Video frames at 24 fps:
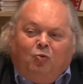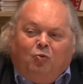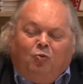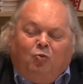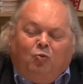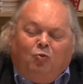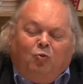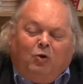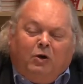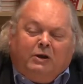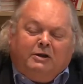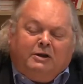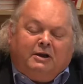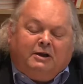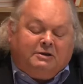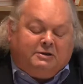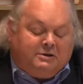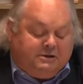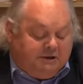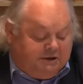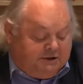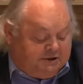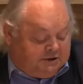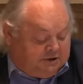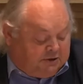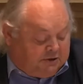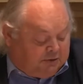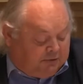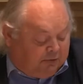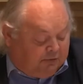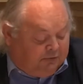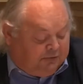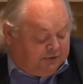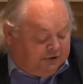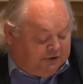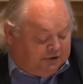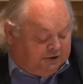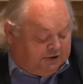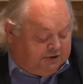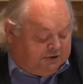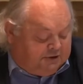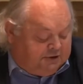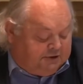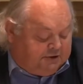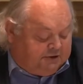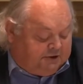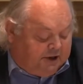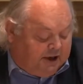what does this conscious
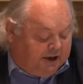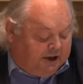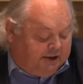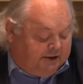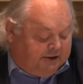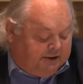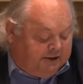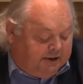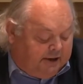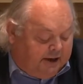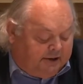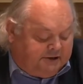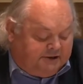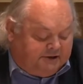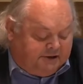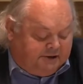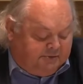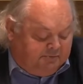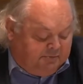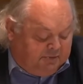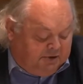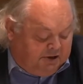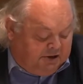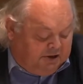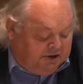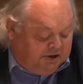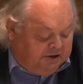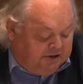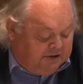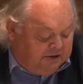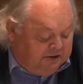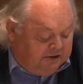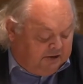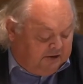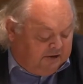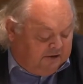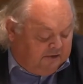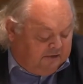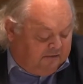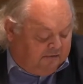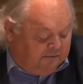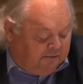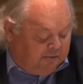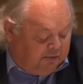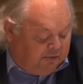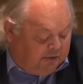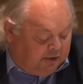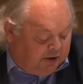society actually mean
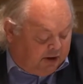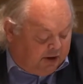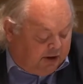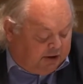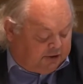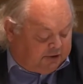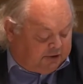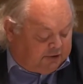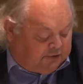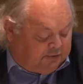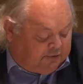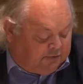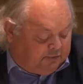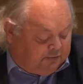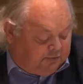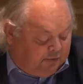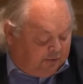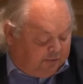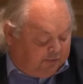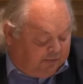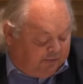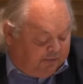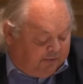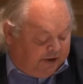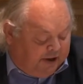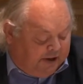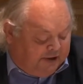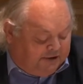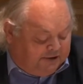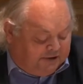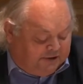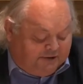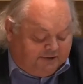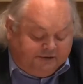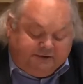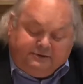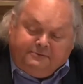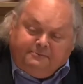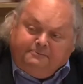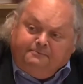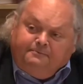for large corporations?